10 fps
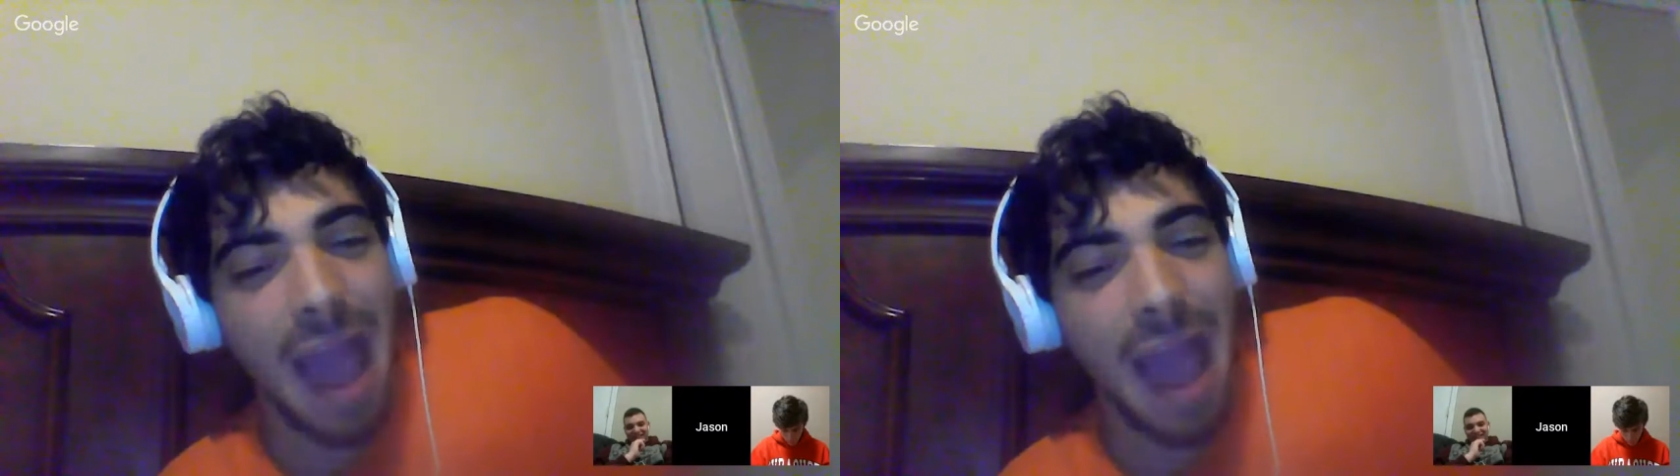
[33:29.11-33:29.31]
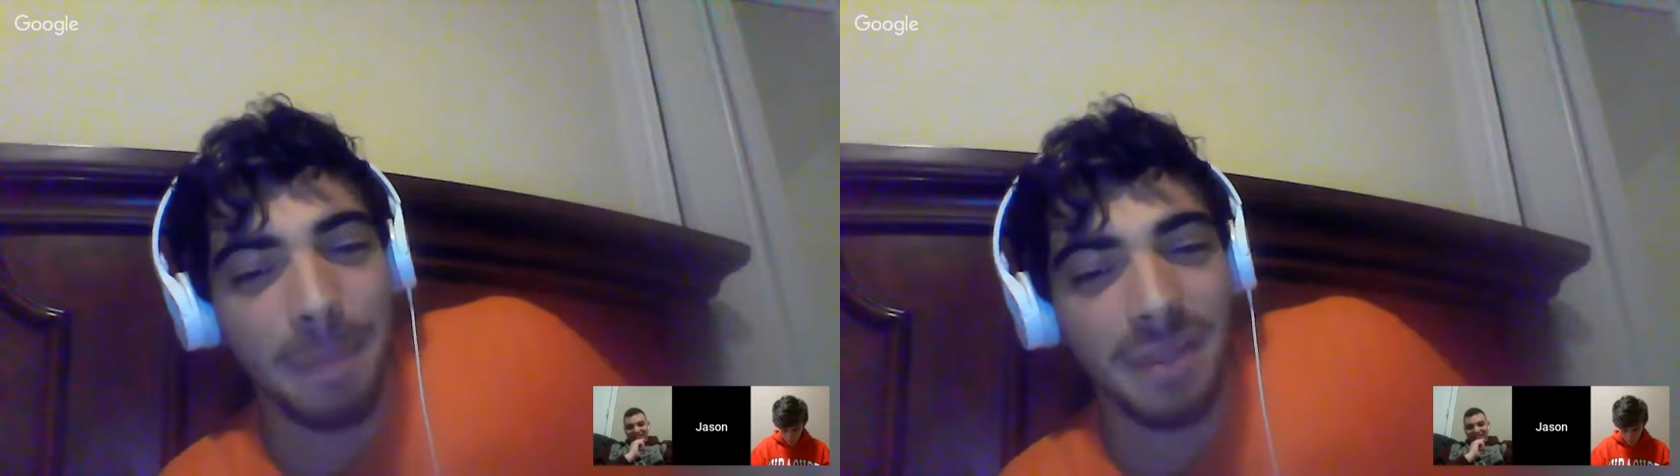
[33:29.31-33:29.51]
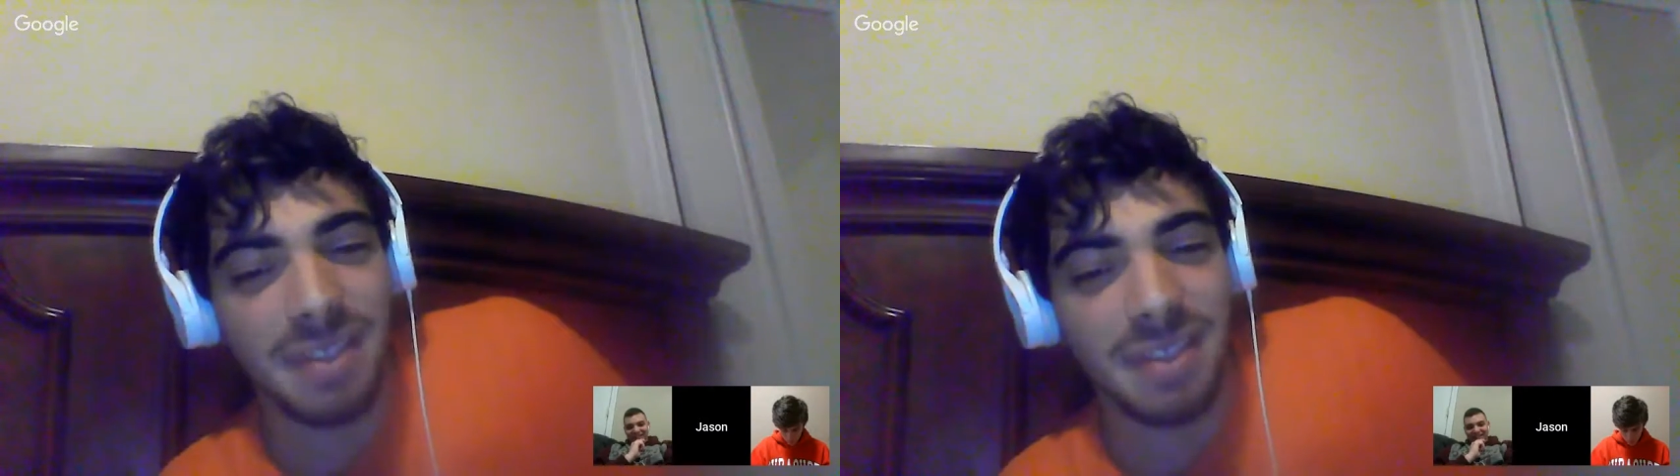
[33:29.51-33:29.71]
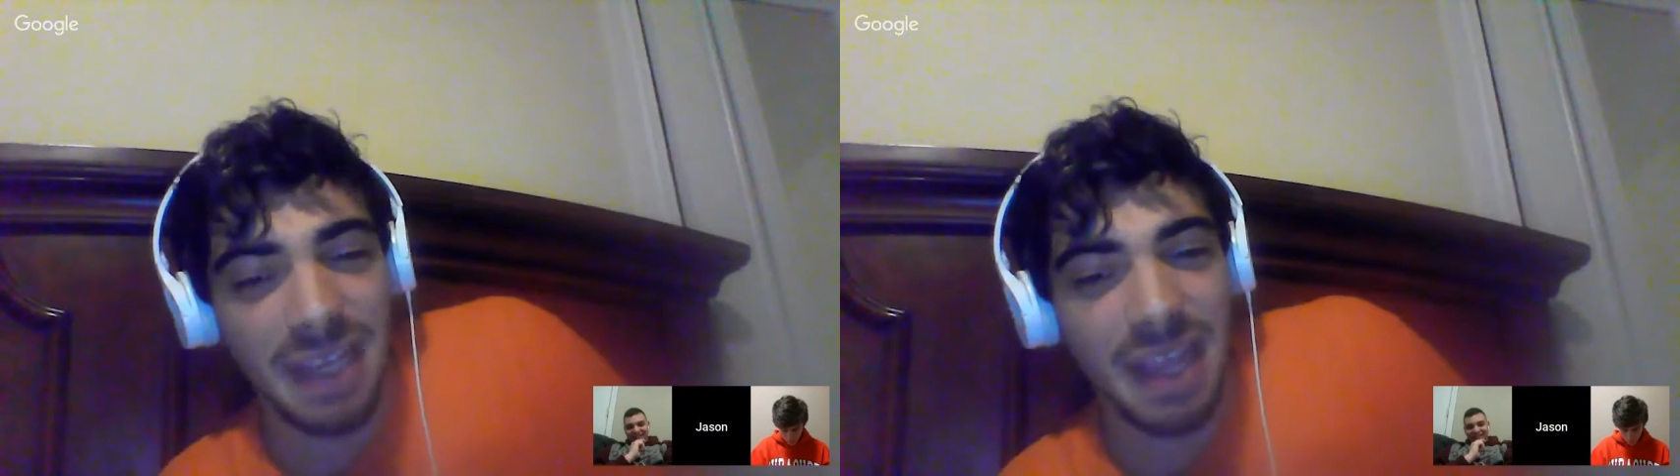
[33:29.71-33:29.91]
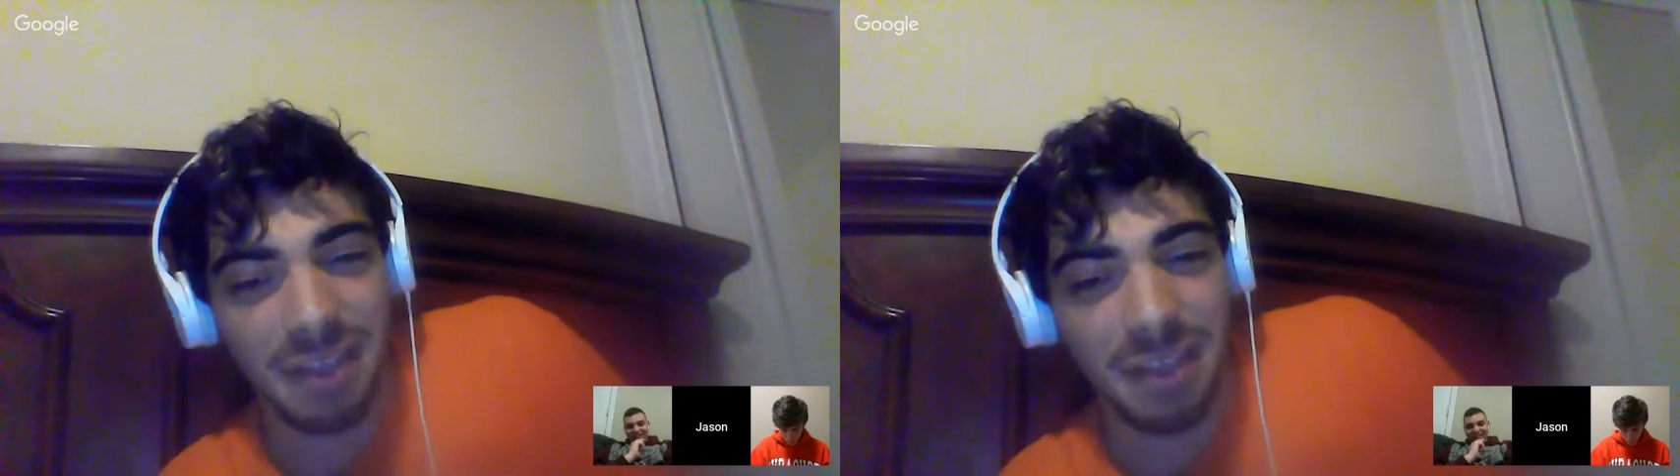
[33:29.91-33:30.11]
happen to
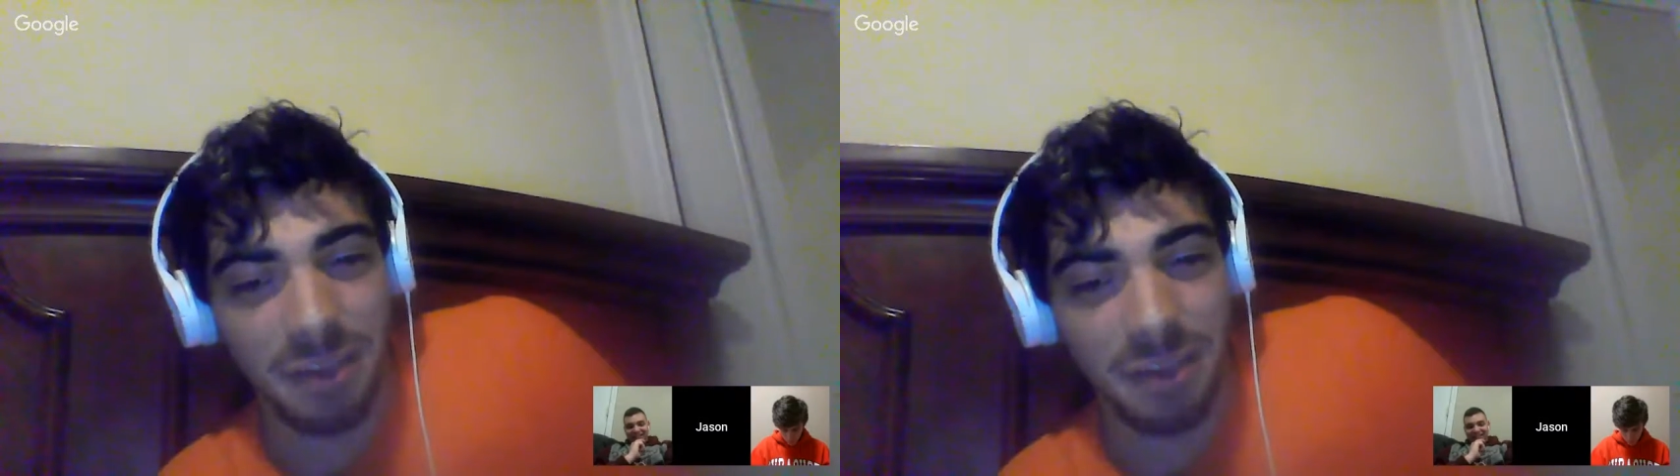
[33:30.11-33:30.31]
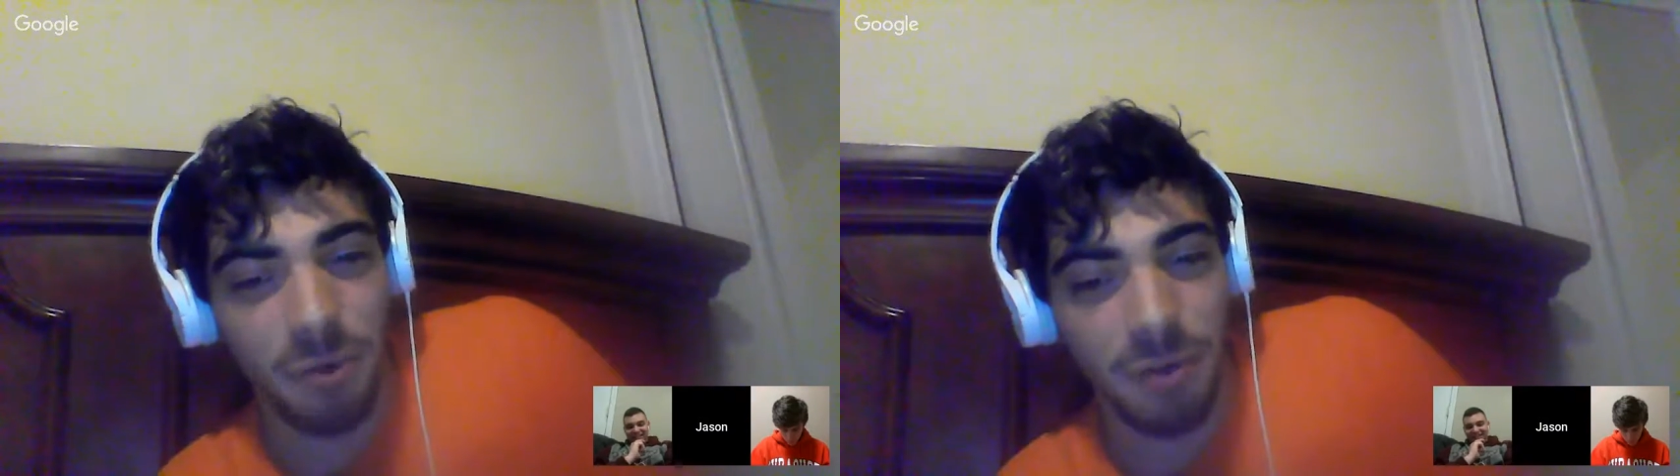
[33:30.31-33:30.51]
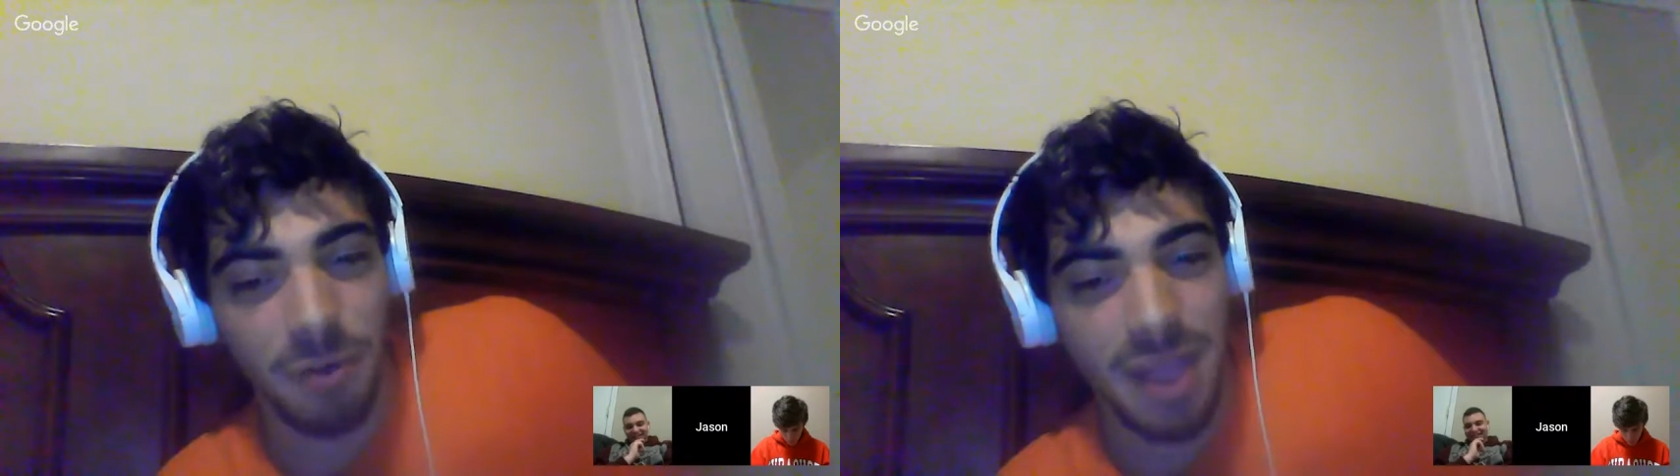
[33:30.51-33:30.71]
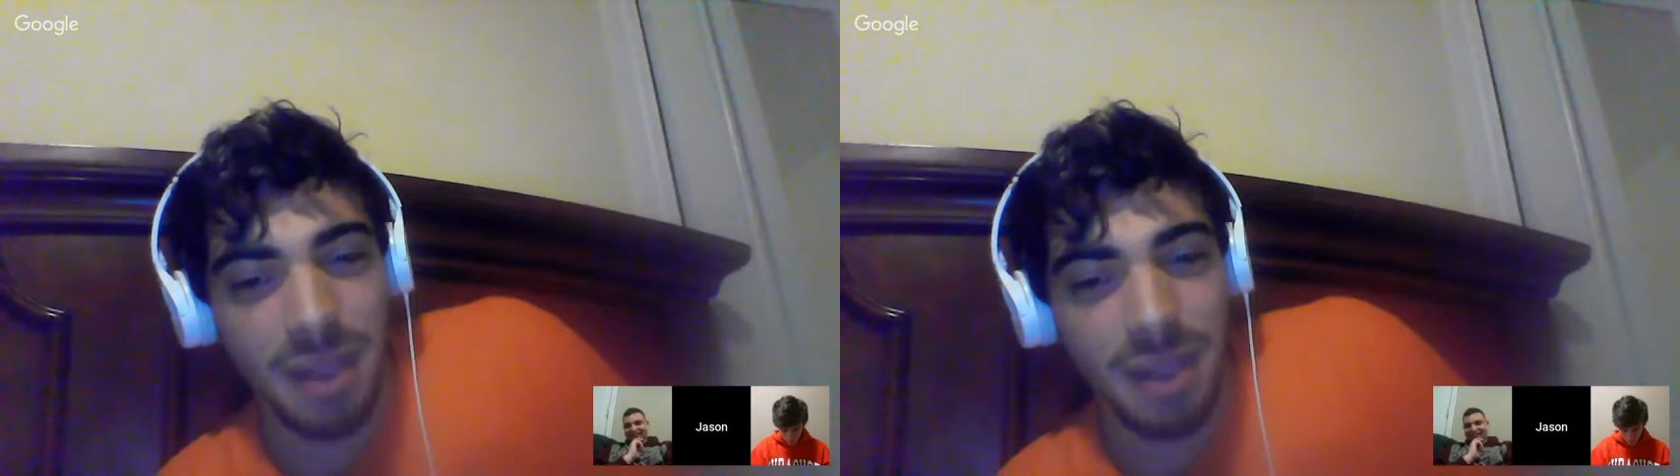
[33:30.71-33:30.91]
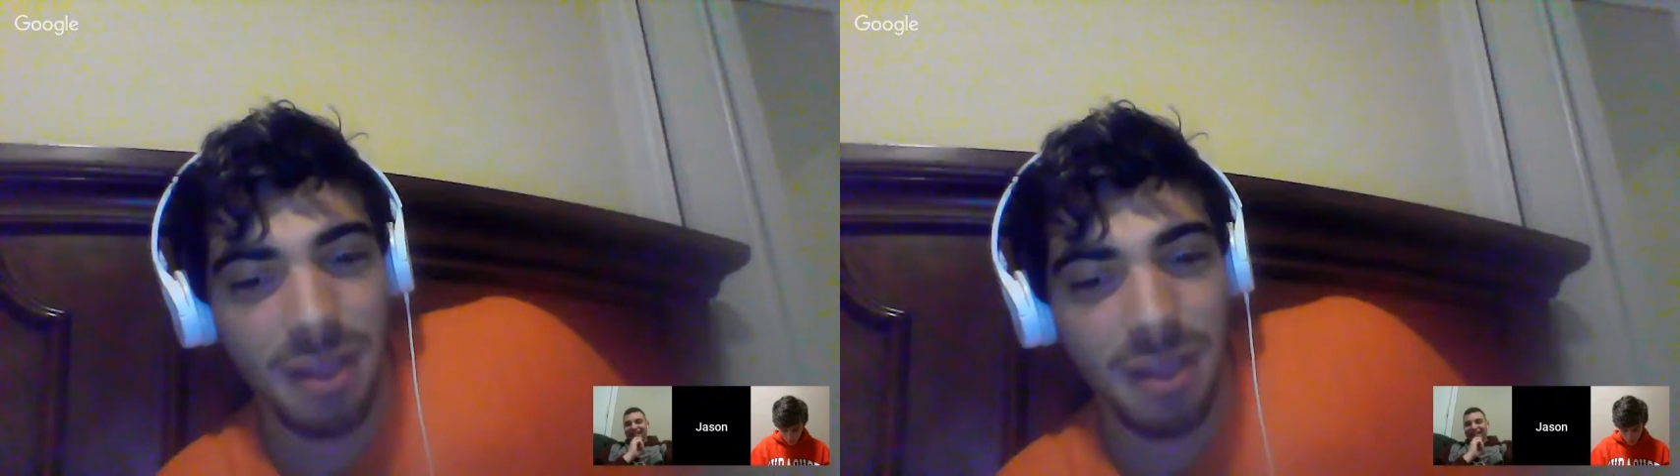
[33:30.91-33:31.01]
get into the tournament,